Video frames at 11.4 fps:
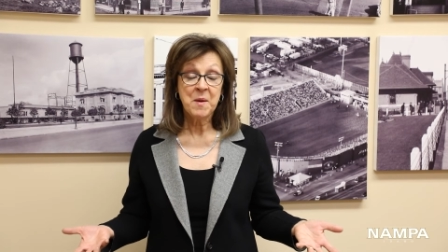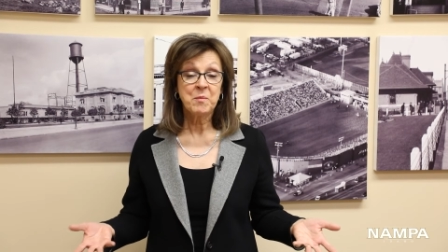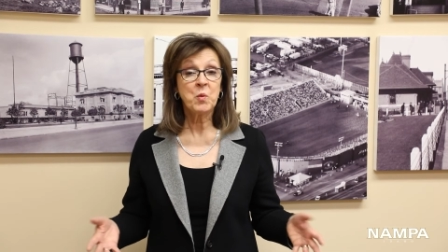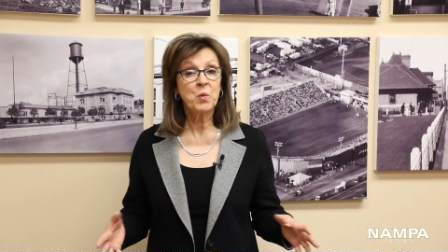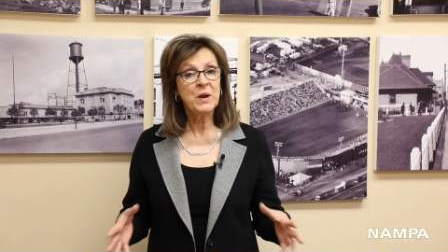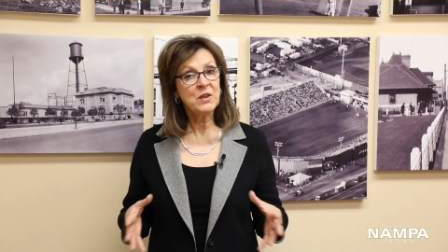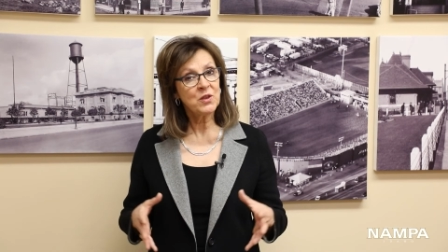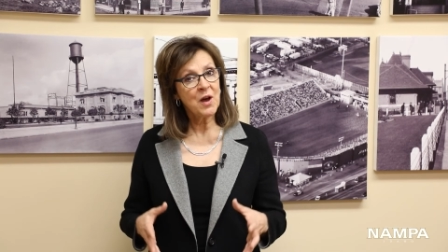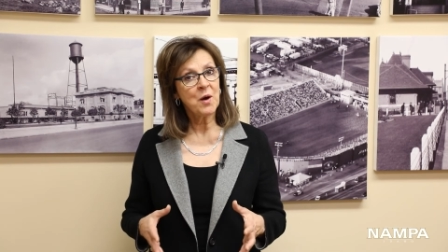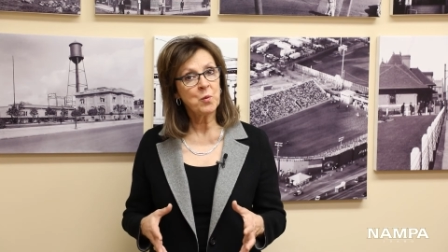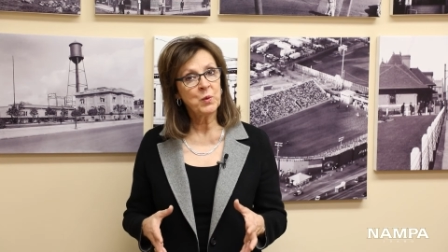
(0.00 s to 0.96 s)
But we
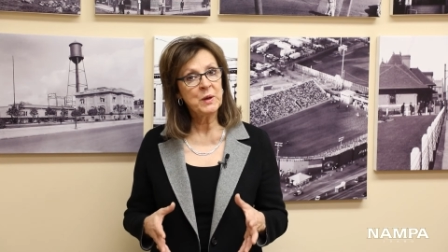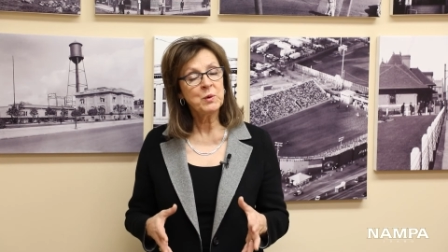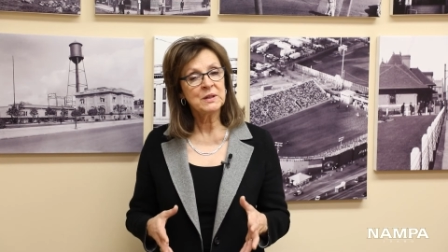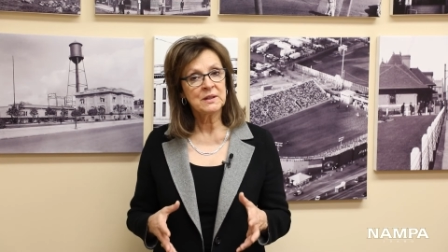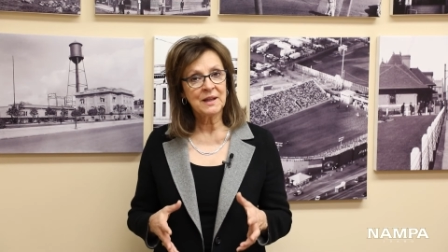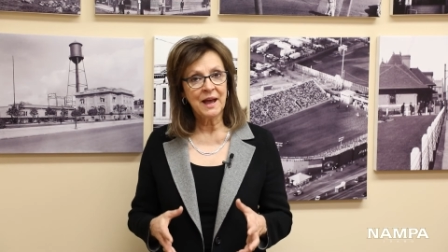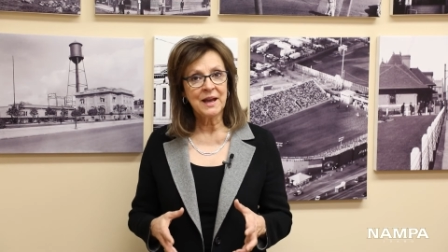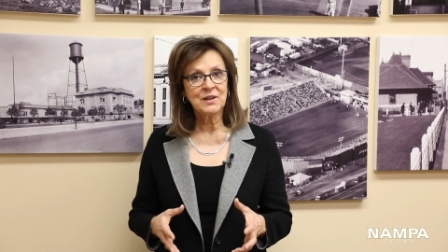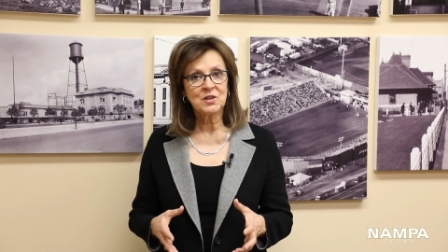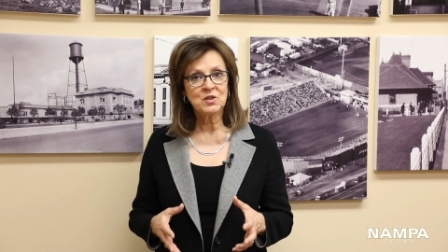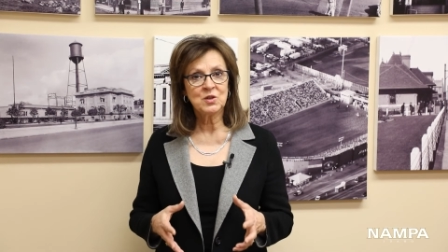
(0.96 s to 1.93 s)
thought we would
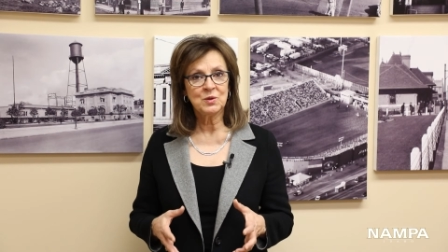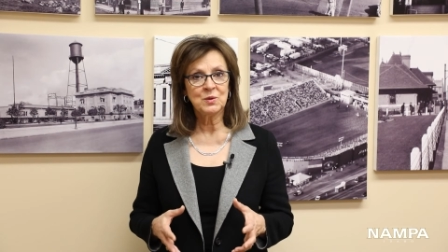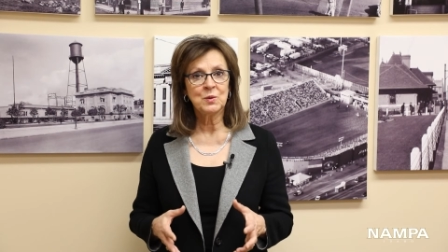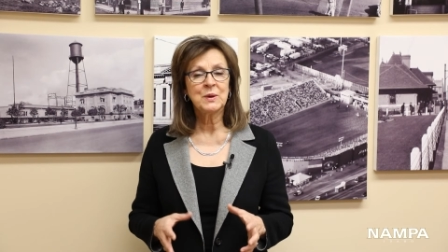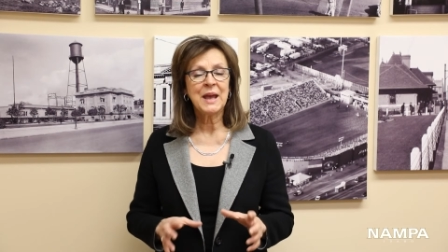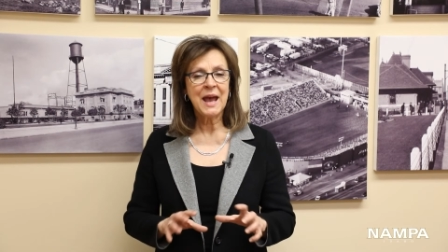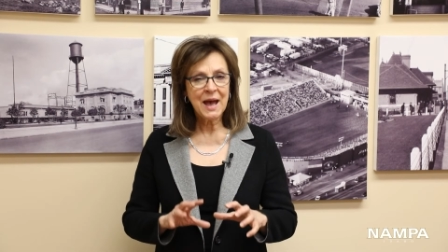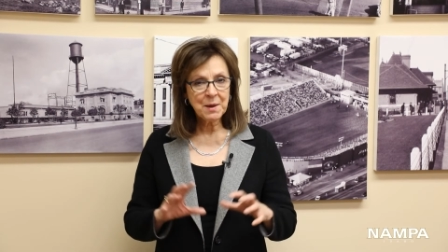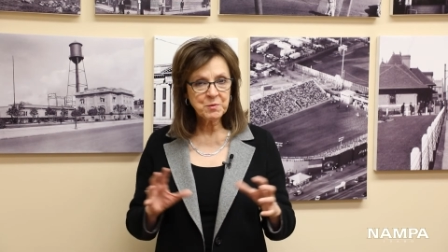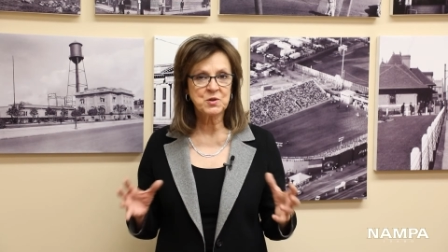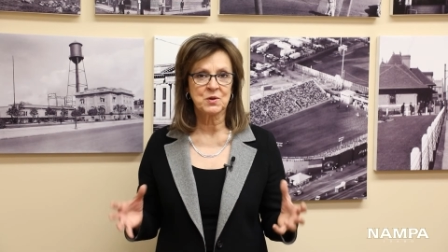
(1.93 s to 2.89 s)
like to
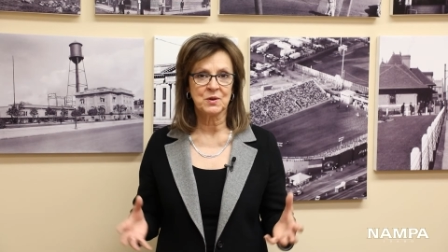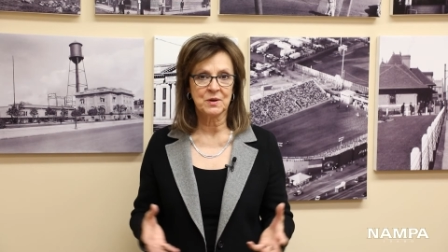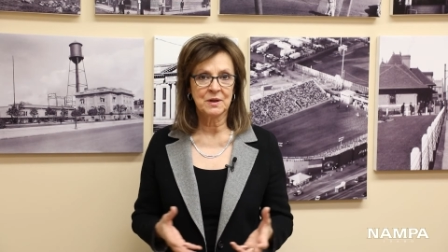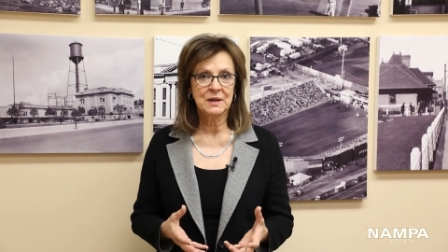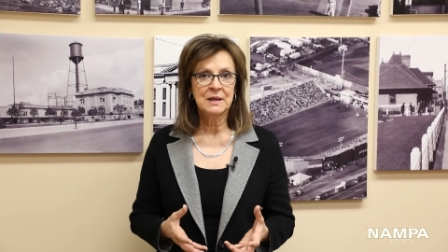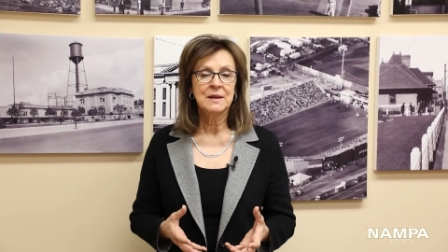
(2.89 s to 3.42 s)
capture